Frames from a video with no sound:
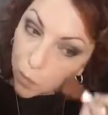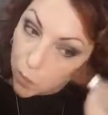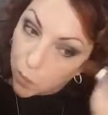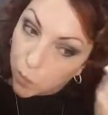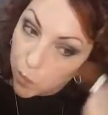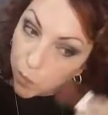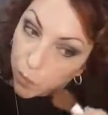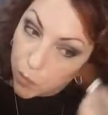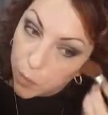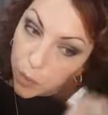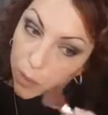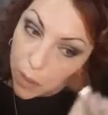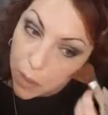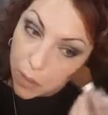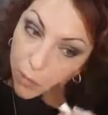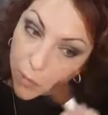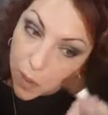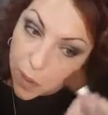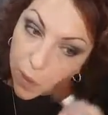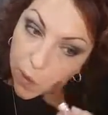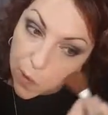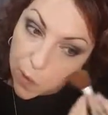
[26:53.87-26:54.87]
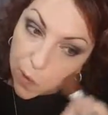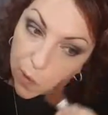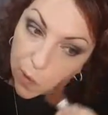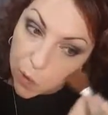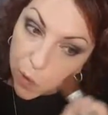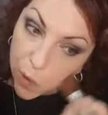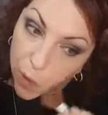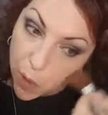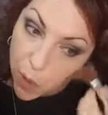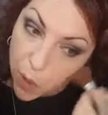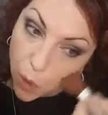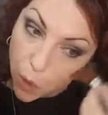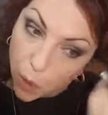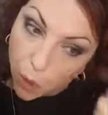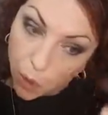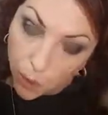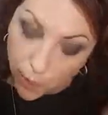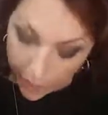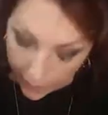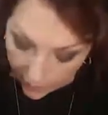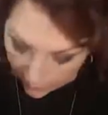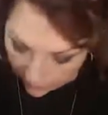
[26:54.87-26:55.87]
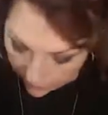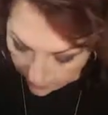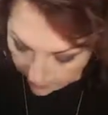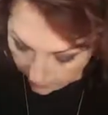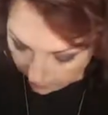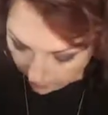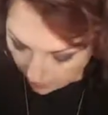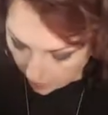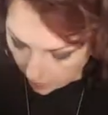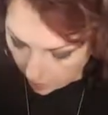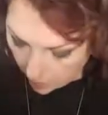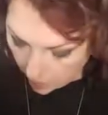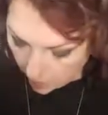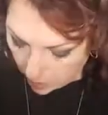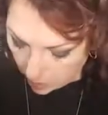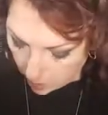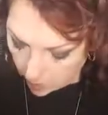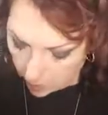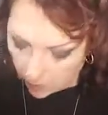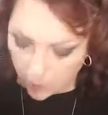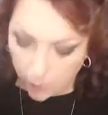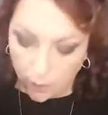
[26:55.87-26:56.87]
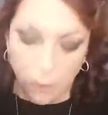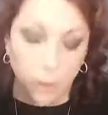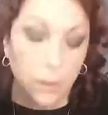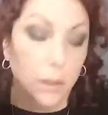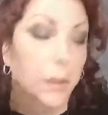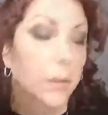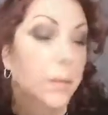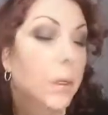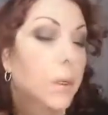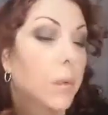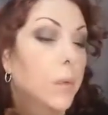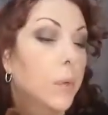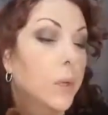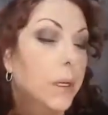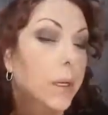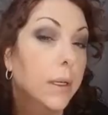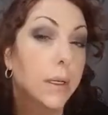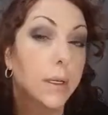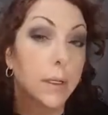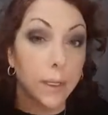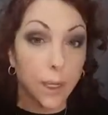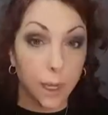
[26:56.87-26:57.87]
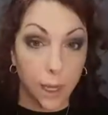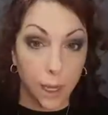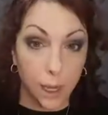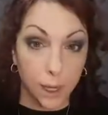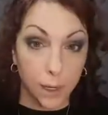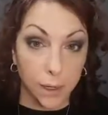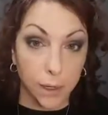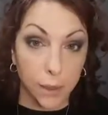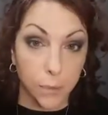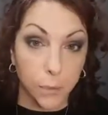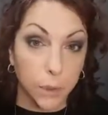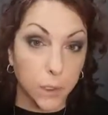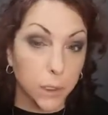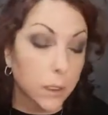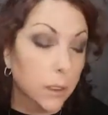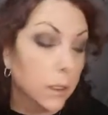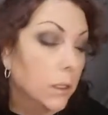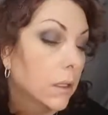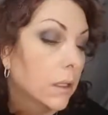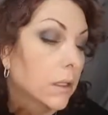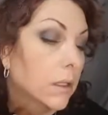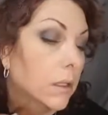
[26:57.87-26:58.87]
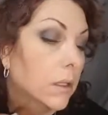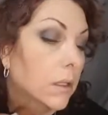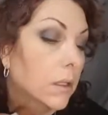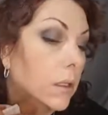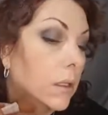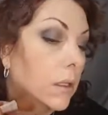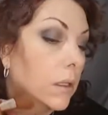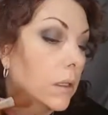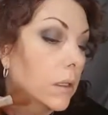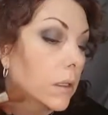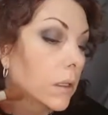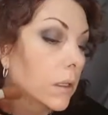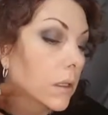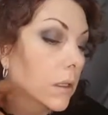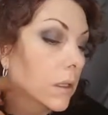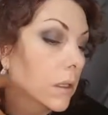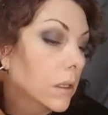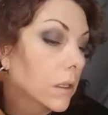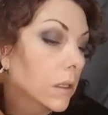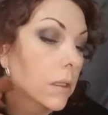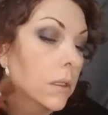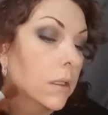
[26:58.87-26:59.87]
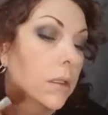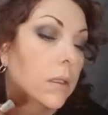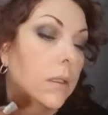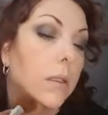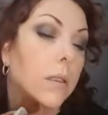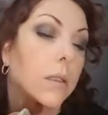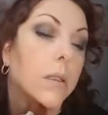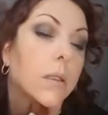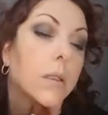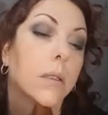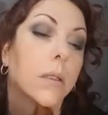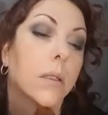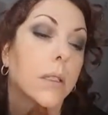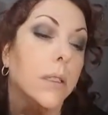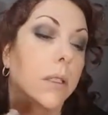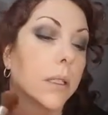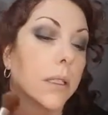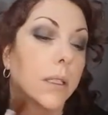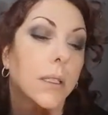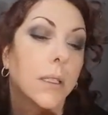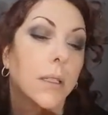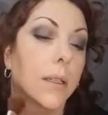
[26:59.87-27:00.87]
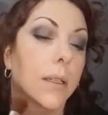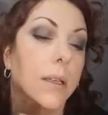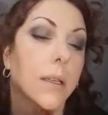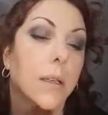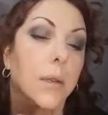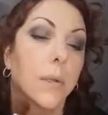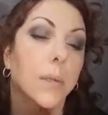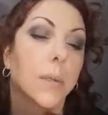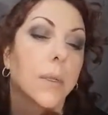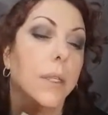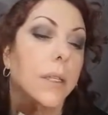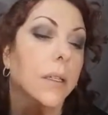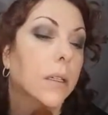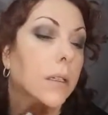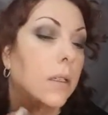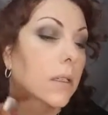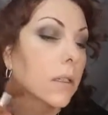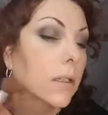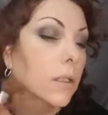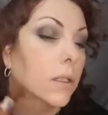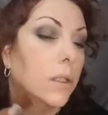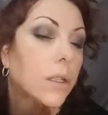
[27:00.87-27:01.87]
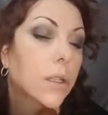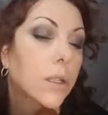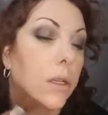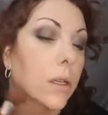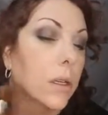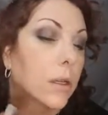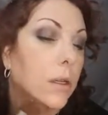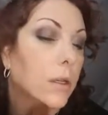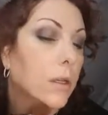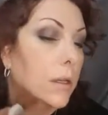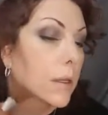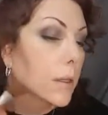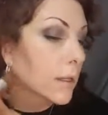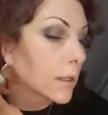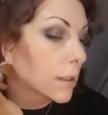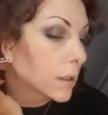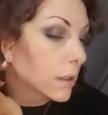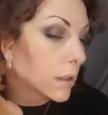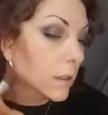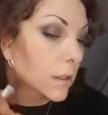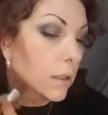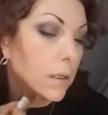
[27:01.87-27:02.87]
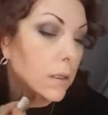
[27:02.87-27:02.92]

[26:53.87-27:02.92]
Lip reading: And blend back into my hairline. Take a little bit more, and I'm gonna chisel out my jawline